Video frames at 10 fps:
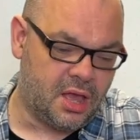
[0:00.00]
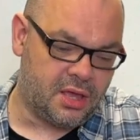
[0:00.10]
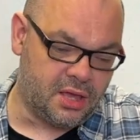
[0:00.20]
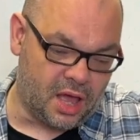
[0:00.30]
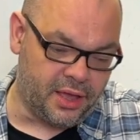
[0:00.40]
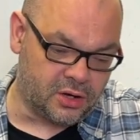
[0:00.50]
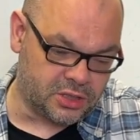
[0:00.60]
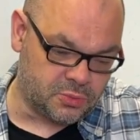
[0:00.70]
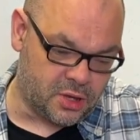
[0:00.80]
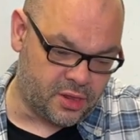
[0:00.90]
Guy
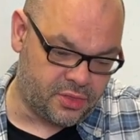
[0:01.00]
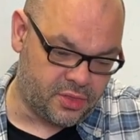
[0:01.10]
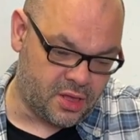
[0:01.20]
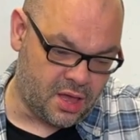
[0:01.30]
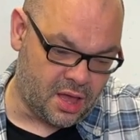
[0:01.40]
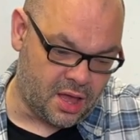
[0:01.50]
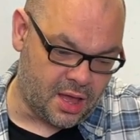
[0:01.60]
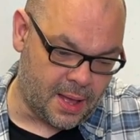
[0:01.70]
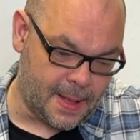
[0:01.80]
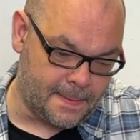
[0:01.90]
Hollingsworth
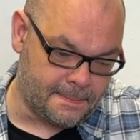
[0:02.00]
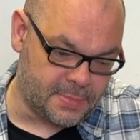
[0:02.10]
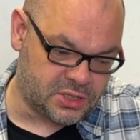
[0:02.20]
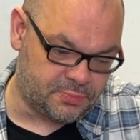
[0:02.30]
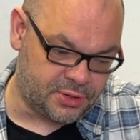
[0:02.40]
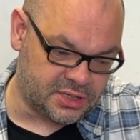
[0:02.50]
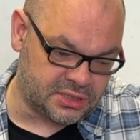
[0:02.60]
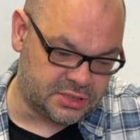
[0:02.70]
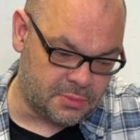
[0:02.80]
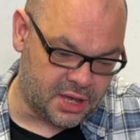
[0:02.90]
um,
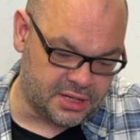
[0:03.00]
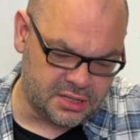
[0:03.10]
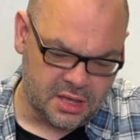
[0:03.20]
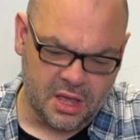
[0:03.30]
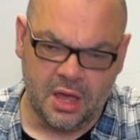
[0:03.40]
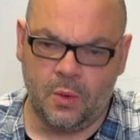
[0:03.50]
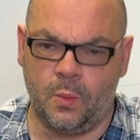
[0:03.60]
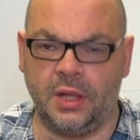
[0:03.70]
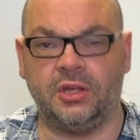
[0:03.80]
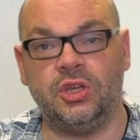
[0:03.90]
springs to mind.
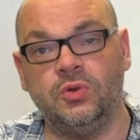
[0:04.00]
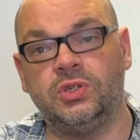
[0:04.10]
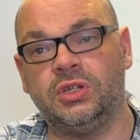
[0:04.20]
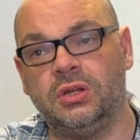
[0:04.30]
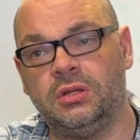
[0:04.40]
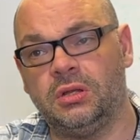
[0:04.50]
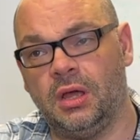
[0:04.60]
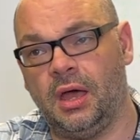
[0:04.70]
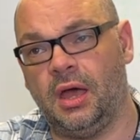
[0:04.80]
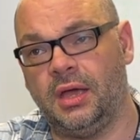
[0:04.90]
Will Houstoun
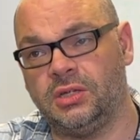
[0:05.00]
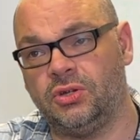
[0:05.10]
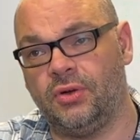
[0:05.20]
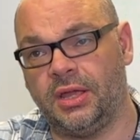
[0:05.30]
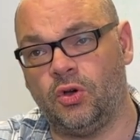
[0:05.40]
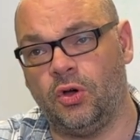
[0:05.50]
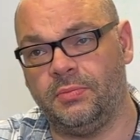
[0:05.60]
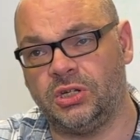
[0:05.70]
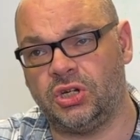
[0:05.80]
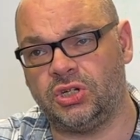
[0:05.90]
uh, is a great coin
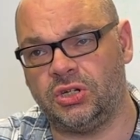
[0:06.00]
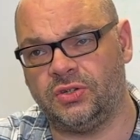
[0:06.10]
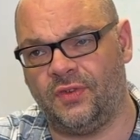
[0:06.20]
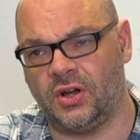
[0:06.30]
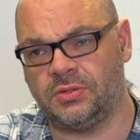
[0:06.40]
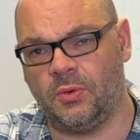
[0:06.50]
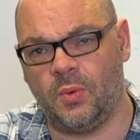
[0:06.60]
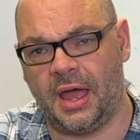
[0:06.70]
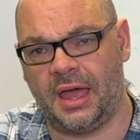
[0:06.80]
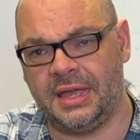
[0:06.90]
magician. As far as I'm
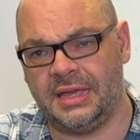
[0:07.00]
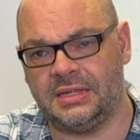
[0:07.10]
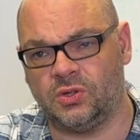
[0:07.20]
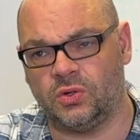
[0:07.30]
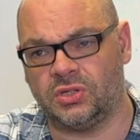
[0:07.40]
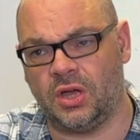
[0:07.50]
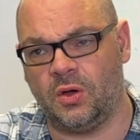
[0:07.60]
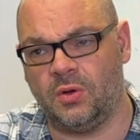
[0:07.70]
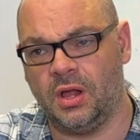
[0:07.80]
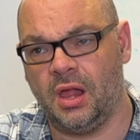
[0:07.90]
aware, he is
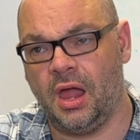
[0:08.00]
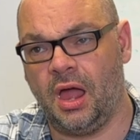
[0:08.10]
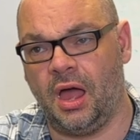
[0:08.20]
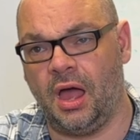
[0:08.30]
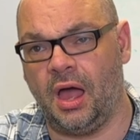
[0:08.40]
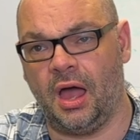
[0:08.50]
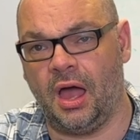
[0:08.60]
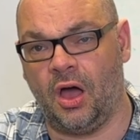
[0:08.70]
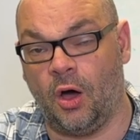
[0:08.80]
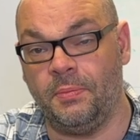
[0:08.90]
also uh,
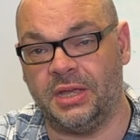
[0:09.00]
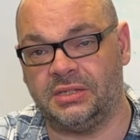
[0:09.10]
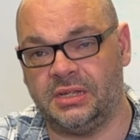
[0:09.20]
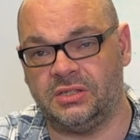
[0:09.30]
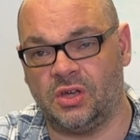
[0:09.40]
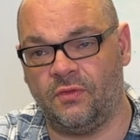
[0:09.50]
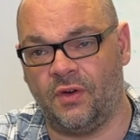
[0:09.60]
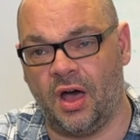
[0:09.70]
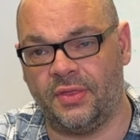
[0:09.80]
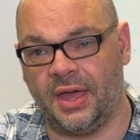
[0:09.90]
a hobbyist
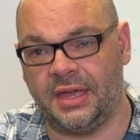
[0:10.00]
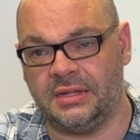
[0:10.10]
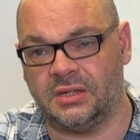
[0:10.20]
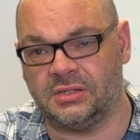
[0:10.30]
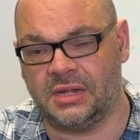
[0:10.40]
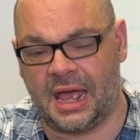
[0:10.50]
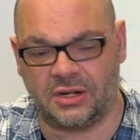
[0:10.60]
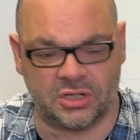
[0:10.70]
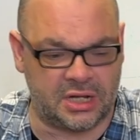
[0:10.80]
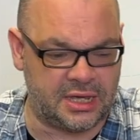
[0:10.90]
insofar that he doesn't
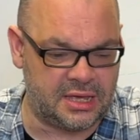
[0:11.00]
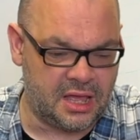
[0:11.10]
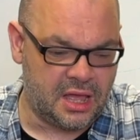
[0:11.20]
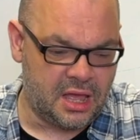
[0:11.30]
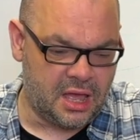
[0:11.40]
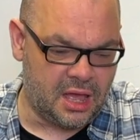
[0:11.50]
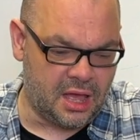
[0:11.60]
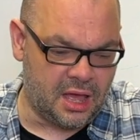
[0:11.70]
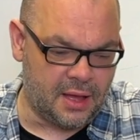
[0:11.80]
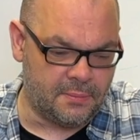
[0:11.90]
actually.
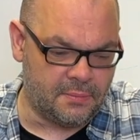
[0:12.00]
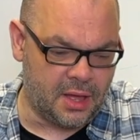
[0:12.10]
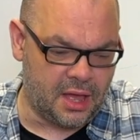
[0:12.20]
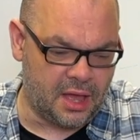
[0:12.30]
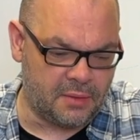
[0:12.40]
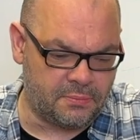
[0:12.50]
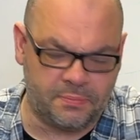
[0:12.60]
Um, uh,